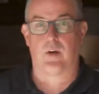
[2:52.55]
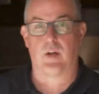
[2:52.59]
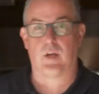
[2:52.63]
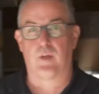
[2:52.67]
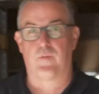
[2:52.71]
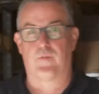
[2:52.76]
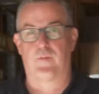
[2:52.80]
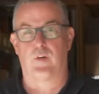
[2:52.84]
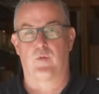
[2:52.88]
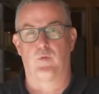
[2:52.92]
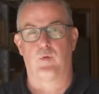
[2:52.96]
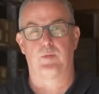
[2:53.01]

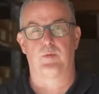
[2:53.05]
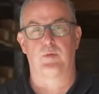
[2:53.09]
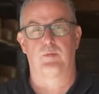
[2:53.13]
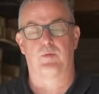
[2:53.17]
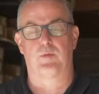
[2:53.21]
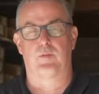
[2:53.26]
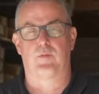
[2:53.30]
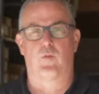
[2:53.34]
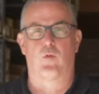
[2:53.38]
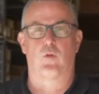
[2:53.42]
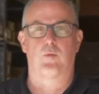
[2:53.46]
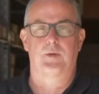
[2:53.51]
Alpha, we've been
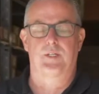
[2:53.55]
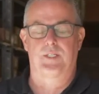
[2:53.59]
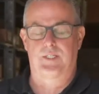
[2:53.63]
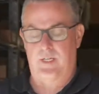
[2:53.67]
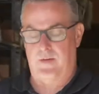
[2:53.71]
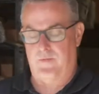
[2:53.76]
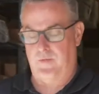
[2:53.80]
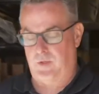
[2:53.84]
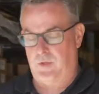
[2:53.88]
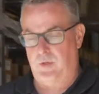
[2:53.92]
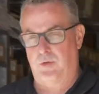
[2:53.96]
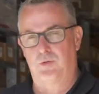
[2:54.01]
performing
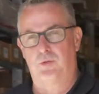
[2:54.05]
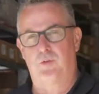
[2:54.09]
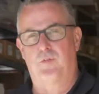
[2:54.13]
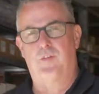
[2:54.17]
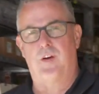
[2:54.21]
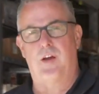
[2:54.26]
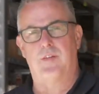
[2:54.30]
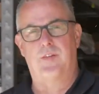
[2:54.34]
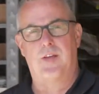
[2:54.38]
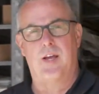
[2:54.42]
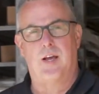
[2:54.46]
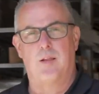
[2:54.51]

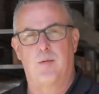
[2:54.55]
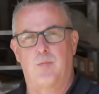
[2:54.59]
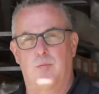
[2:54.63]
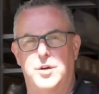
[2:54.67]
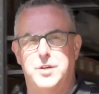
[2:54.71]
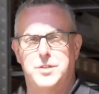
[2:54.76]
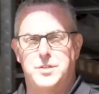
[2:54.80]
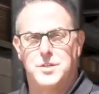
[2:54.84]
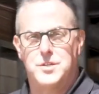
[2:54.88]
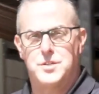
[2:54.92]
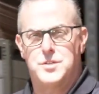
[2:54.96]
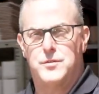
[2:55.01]
72125
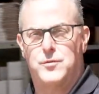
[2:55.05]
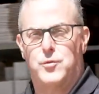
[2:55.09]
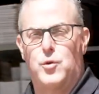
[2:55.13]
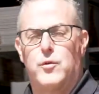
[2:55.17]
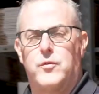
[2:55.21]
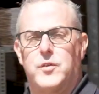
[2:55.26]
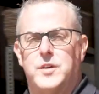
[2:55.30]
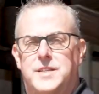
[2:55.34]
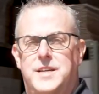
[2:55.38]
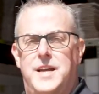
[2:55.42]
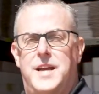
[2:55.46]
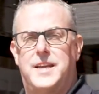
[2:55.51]
calibrations for
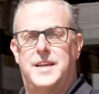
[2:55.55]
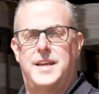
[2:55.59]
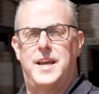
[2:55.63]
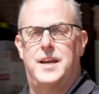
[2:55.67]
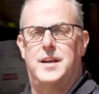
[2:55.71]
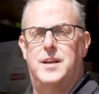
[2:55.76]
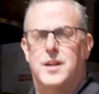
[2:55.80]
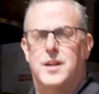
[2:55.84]
over a decade,